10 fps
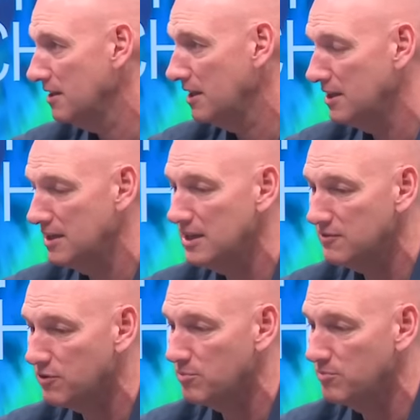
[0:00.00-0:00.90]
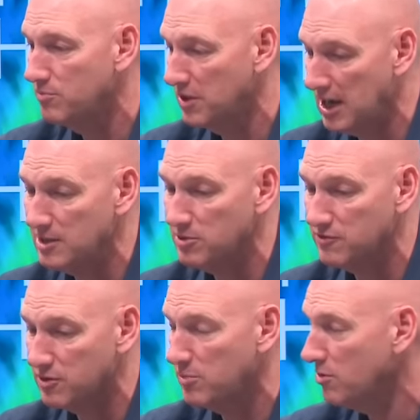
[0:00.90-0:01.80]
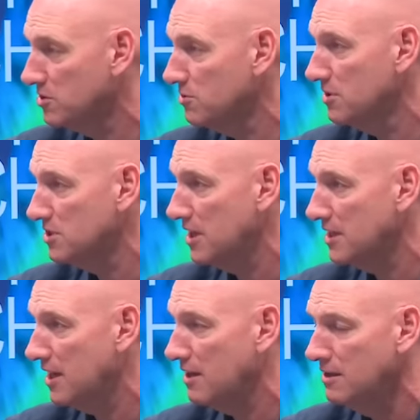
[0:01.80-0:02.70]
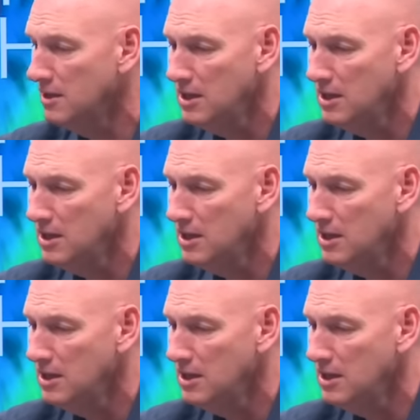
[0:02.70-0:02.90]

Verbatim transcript: and it is for the gospel for both Jew and Gentile.